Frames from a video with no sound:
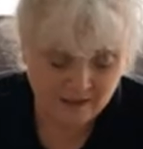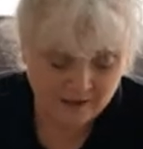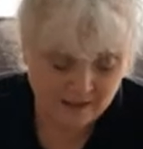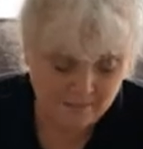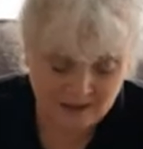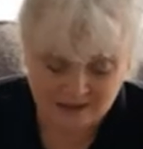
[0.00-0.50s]

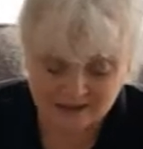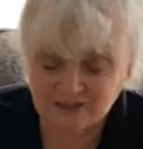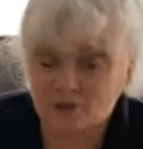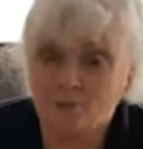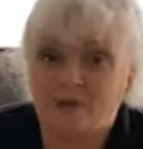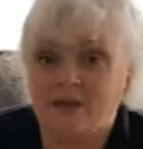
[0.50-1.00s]
it might give
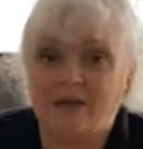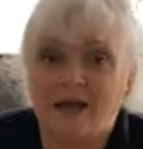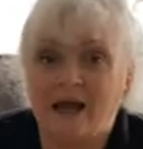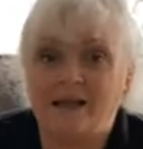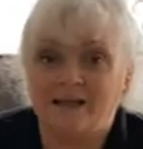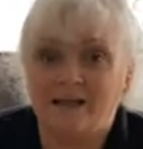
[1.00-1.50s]
somebody an
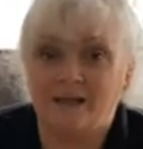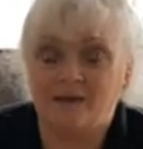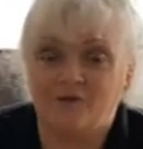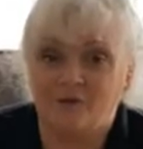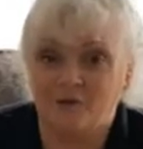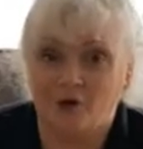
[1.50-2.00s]
idea
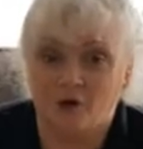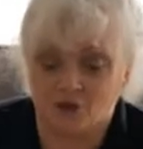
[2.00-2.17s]
if they've got,